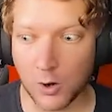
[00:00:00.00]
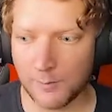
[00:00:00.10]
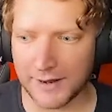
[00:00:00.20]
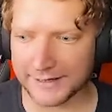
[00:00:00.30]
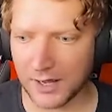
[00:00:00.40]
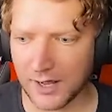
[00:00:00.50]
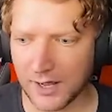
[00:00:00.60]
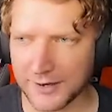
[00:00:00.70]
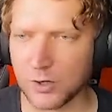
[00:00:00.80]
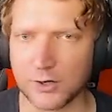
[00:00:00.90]
my god,
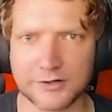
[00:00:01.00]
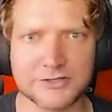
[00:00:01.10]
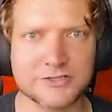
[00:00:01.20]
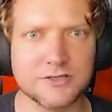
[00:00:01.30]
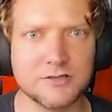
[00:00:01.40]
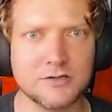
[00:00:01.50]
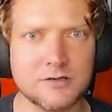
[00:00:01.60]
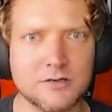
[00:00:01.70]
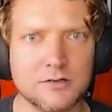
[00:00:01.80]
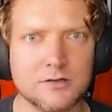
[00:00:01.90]
it works.
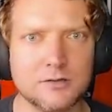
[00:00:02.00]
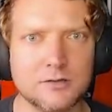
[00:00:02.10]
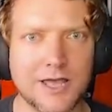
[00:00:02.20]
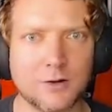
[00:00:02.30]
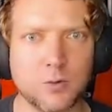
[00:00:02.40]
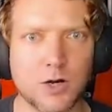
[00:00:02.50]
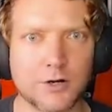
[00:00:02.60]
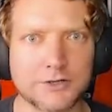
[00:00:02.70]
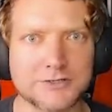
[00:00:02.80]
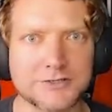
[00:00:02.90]
It
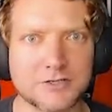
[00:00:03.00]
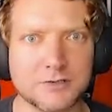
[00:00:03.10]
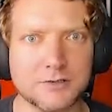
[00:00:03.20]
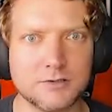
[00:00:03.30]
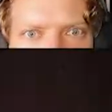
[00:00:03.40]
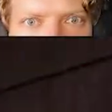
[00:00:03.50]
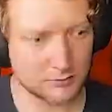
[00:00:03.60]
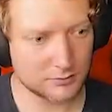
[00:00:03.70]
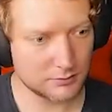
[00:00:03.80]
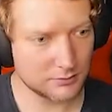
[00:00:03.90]
works.
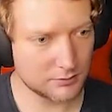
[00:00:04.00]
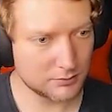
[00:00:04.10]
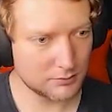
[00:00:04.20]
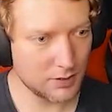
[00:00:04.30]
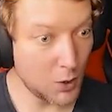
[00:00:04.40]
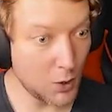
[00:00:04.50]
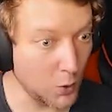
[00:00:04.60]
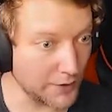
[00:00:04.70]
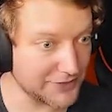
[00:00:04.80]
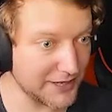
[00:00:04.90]

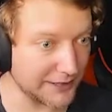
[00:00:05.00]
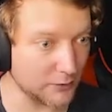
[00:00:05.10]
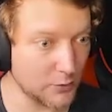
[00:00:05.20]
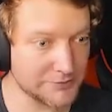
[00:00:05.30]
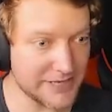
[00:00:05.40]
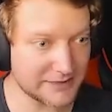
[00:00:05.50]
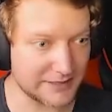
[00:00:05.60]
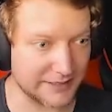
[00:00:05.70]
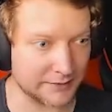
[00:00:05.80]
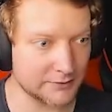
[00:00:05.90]
Ooh, a thing! What was that
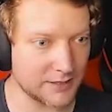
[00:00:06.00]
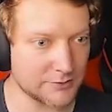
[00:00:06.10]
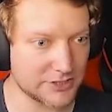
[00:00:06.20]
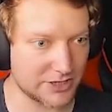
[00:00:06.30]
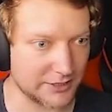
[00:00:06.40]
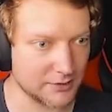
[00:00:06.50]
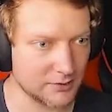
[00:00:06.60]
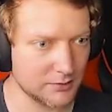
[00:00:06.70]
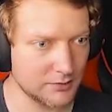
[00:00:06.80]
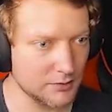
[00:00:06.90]
thing? That was a thing.
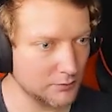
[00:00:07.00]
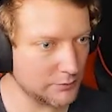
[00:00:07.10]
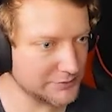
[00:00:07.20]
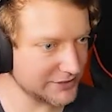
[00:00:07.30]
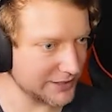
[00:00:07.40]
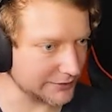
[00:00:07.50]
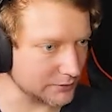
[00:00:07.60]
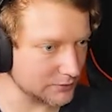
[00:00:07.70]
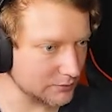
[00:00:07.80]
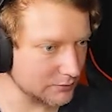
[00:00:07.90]
What was the thing?
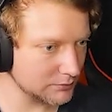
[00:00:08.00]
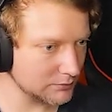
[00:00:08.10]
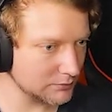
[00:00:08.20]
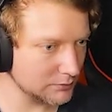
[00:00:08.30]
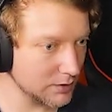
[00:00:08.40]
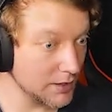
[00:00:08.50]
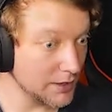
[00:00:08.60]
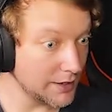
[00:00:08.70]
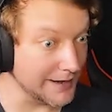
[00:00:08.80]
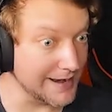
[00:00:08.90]

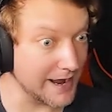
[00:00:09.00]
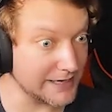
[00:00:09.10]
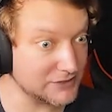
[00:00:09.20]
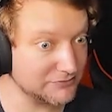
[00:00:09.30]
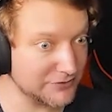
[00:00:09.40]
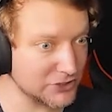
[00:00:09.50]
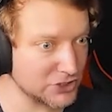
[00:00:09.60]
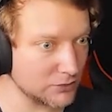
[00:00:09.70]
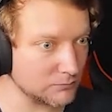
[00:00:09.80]
Night vision.